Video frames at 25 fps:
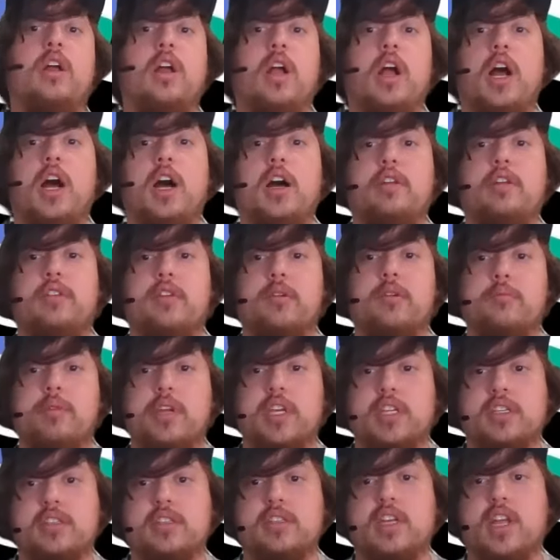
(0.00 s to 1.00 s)
Their
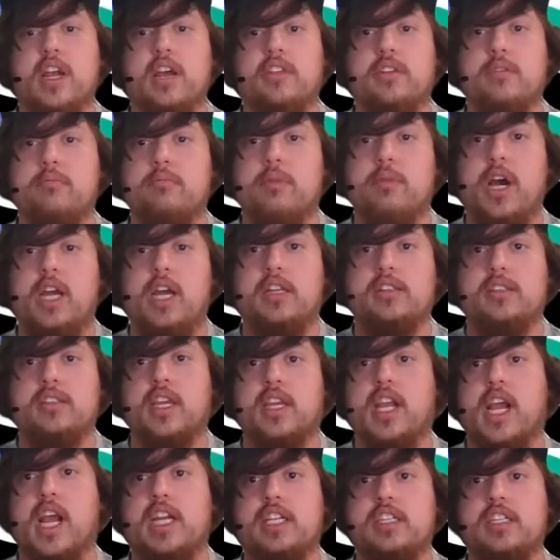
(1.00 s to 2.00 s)
biggest thing on their mind is
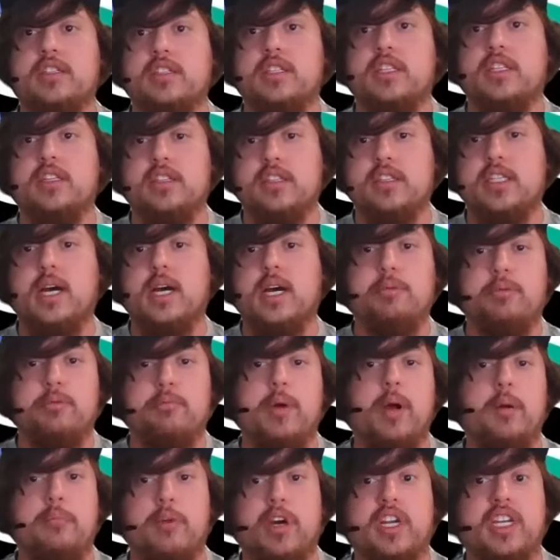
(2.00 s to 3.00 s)
like, I just need to double
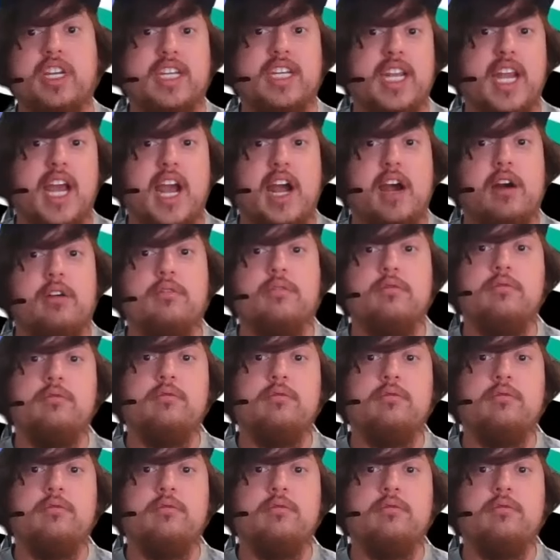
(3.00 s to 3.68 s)
my money now.